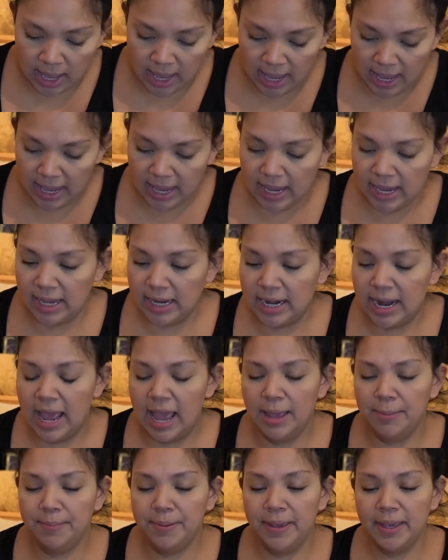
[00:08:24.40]
And
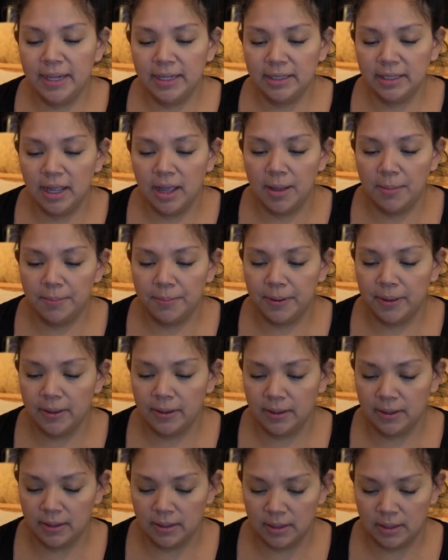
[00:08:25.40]
I picked up
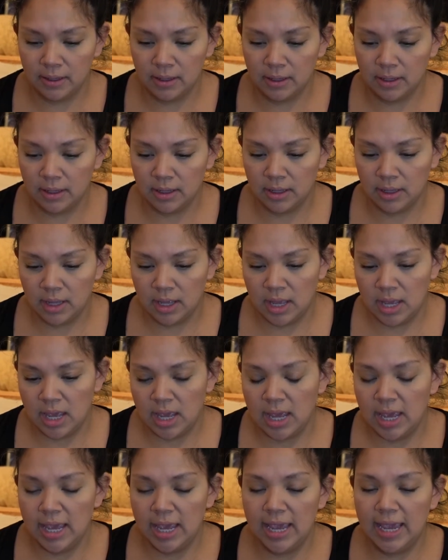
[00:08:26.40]

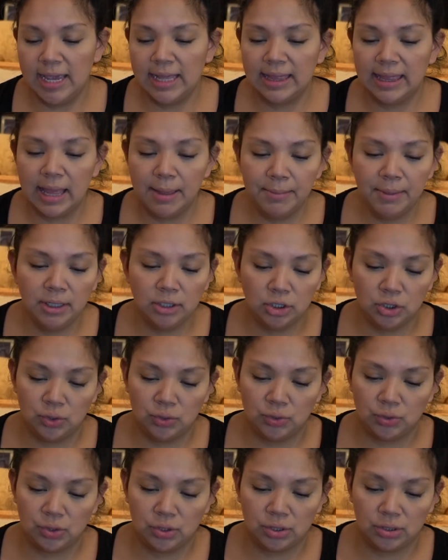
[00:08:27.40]
a lemon
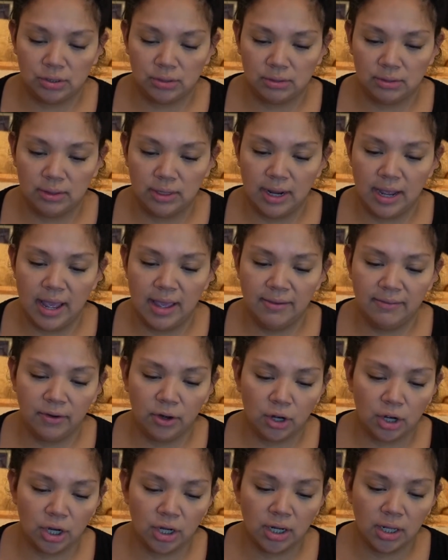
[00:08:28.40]
juicer. I've
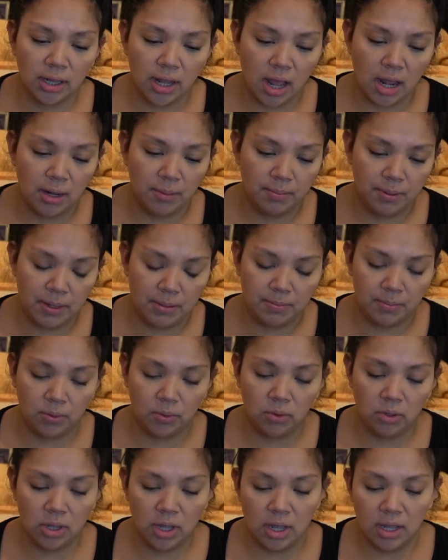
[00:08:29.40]
heard a lot of
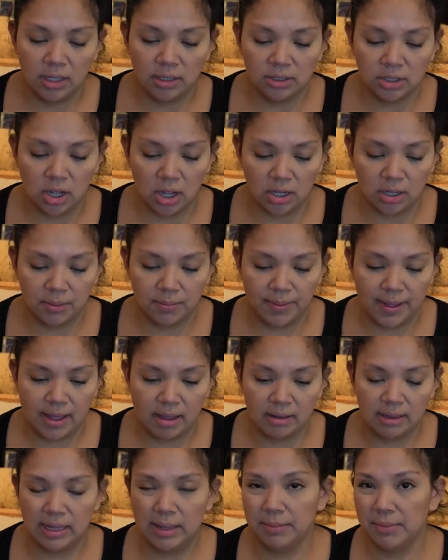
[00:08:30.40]
people talk
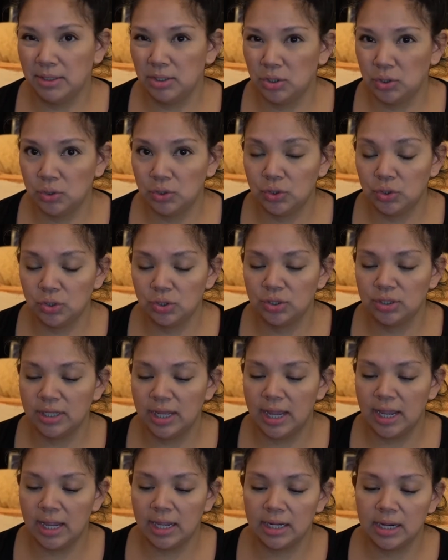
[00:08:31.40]
about lemon juicers,
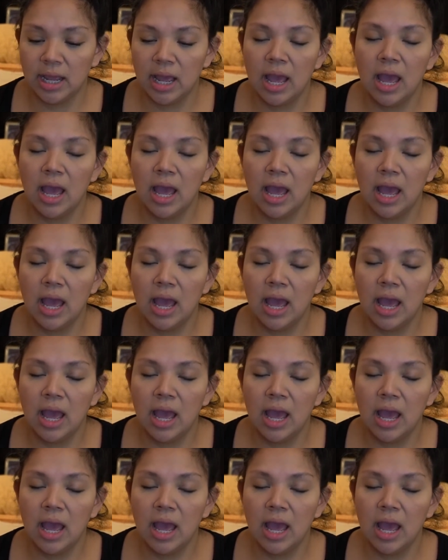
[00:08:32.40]
and